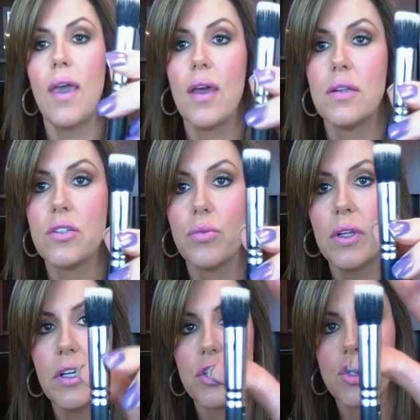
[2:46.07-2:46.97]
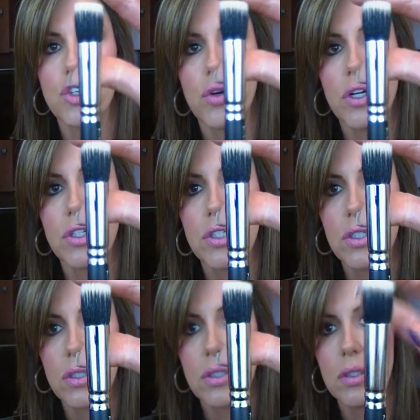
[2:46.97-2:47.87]
and it's a really
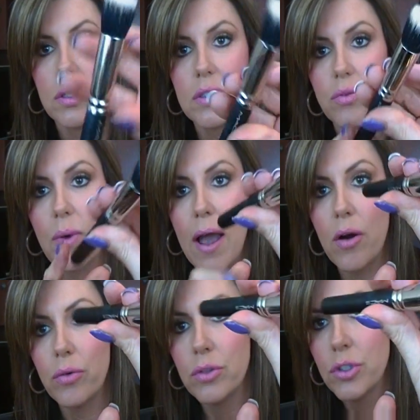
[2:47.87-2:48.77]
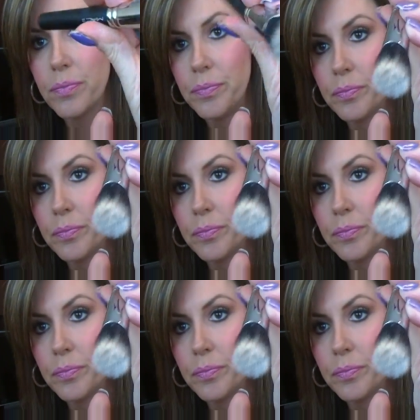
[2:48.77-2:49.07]
short, it's round.